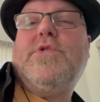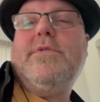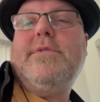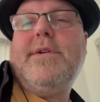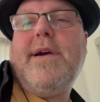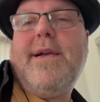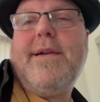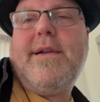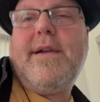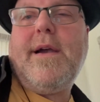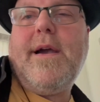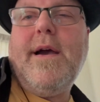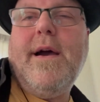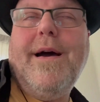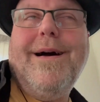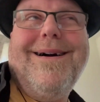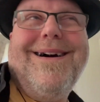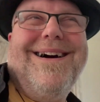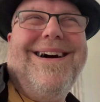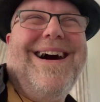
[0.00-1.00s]
and I
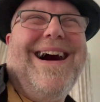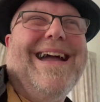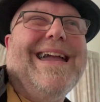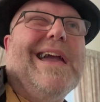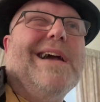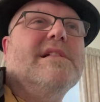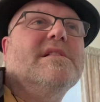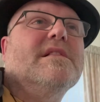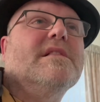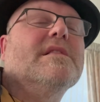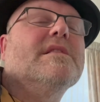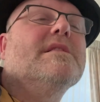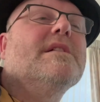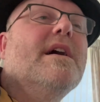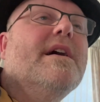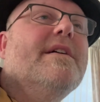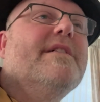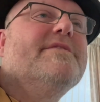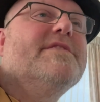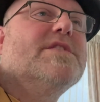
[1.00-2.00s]

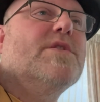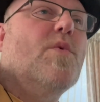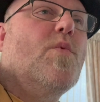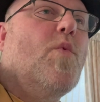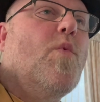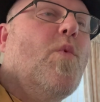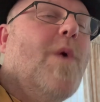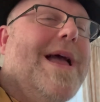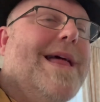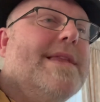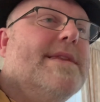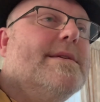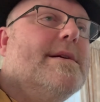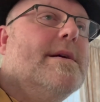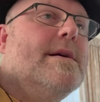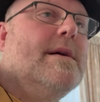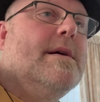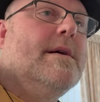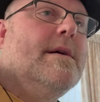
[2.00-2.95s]
loved when